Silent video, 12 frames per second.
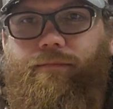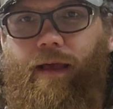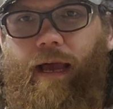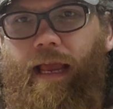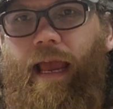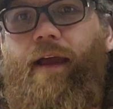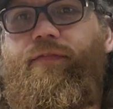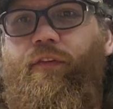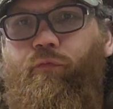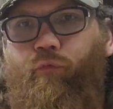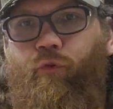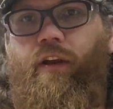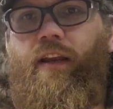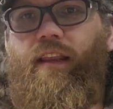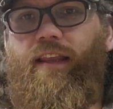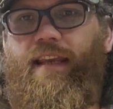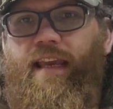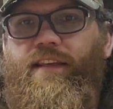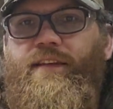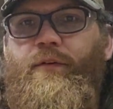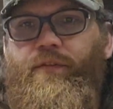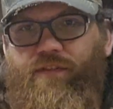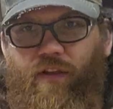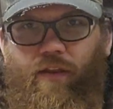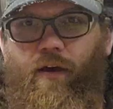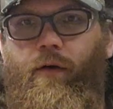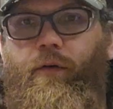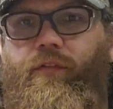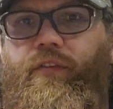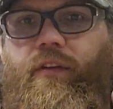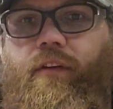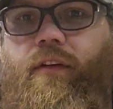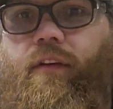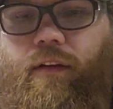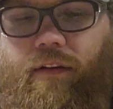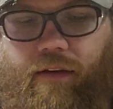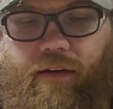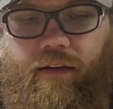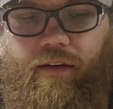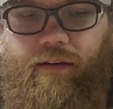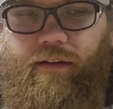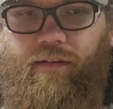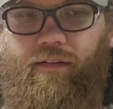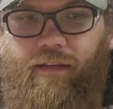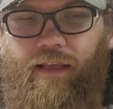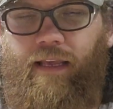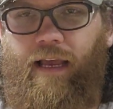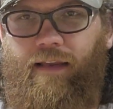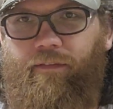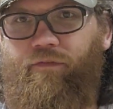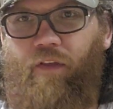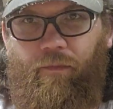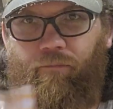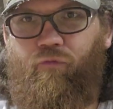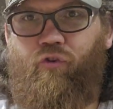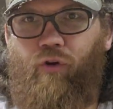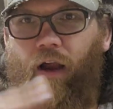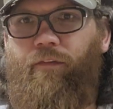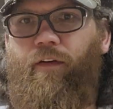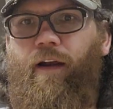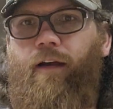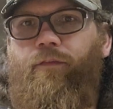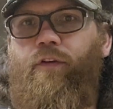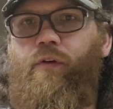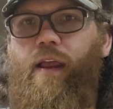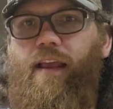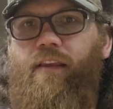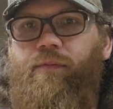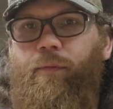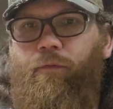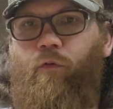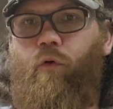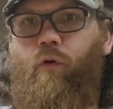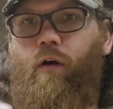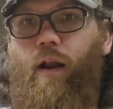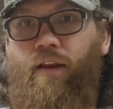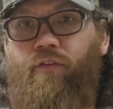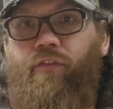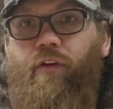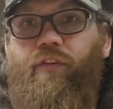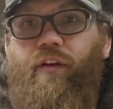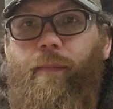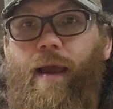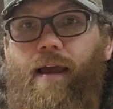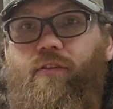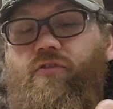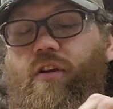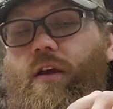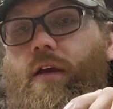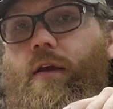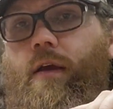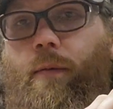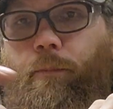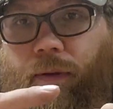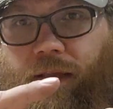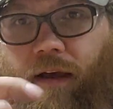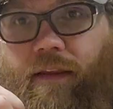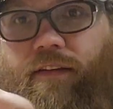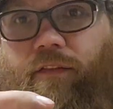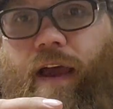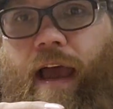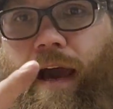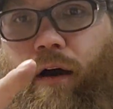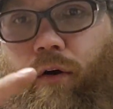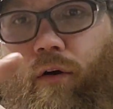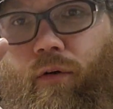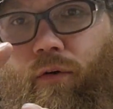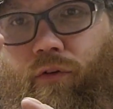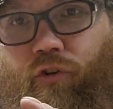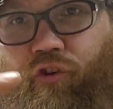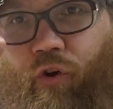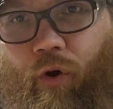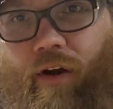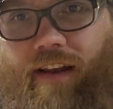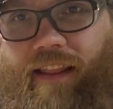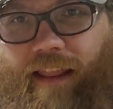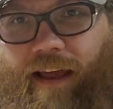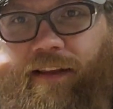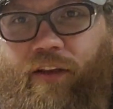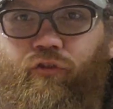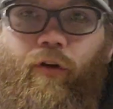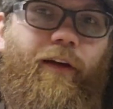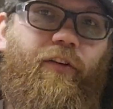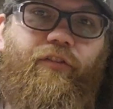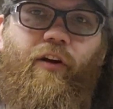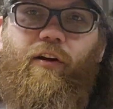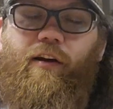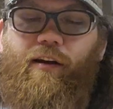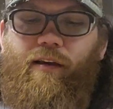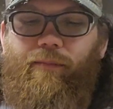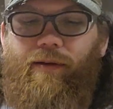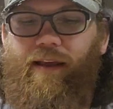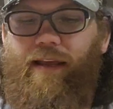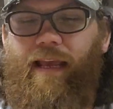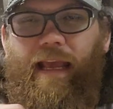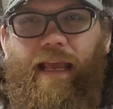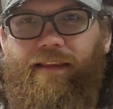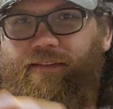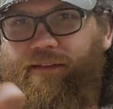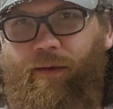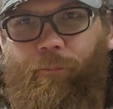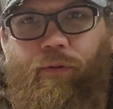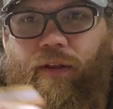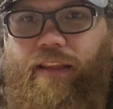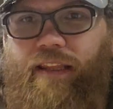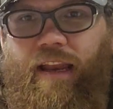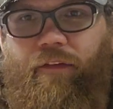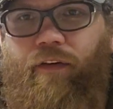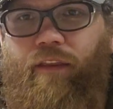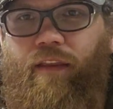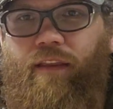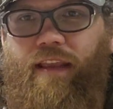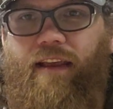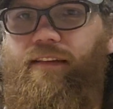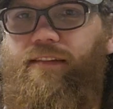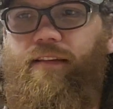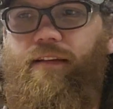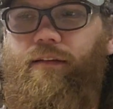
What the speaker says: I have to really get used to those. I have to dry fire a few days before I use those in a match because of how short and light the triggers are on them. It's completely different than these.